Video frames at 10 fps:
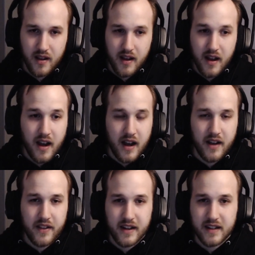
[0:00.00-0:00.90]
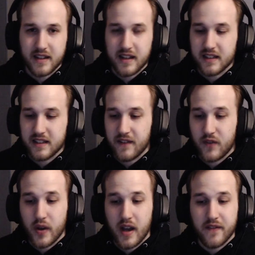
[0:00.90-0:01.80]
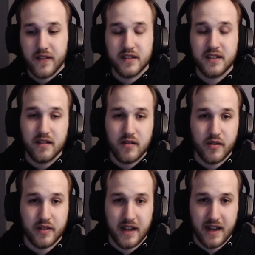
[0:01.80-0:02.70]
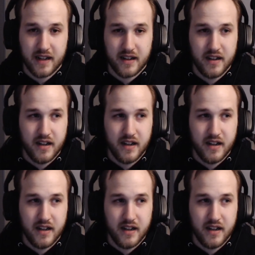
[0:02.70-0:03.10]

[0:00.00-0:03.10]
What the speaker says: The next thing is if you have 0 attack,